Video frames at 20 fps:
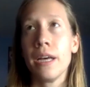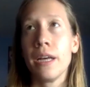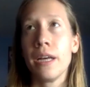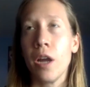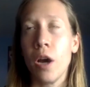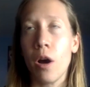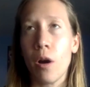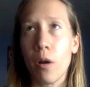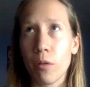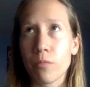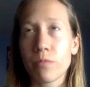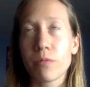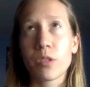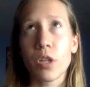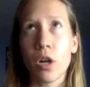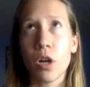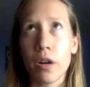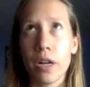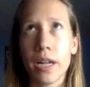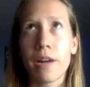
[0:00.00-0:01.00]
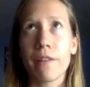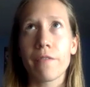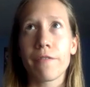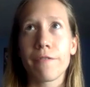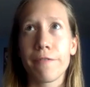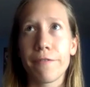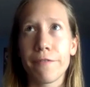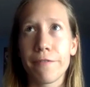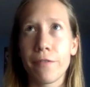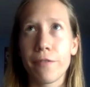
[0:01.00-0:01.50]
no, started at
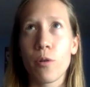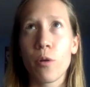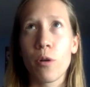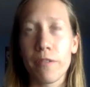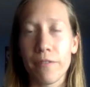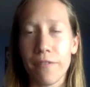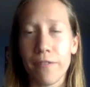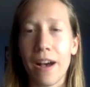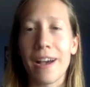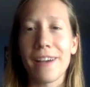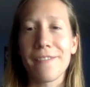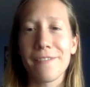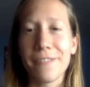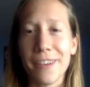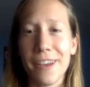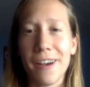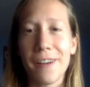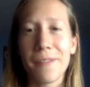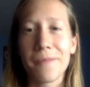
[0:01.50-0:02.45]
4 or 5. Yeah.